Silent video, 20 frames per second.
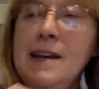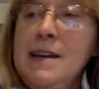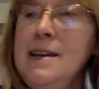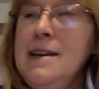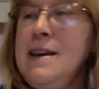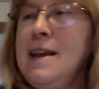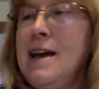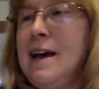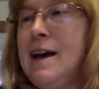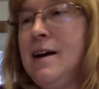
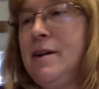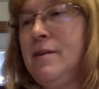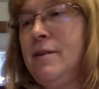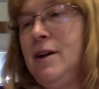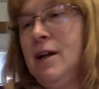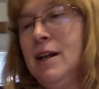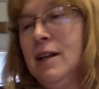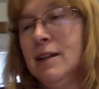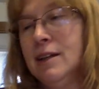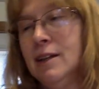Now,
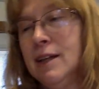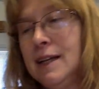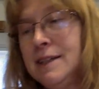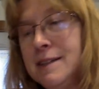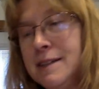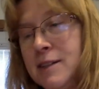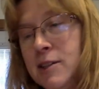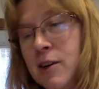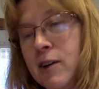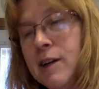
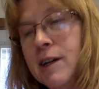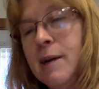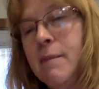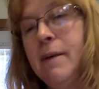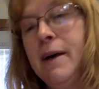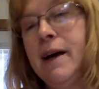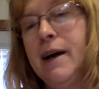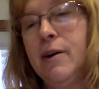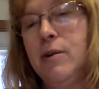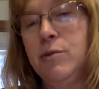let's talk
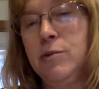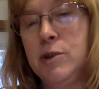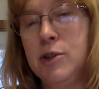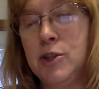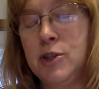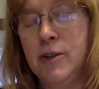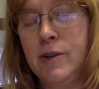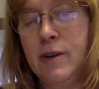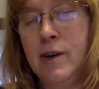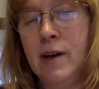
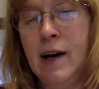about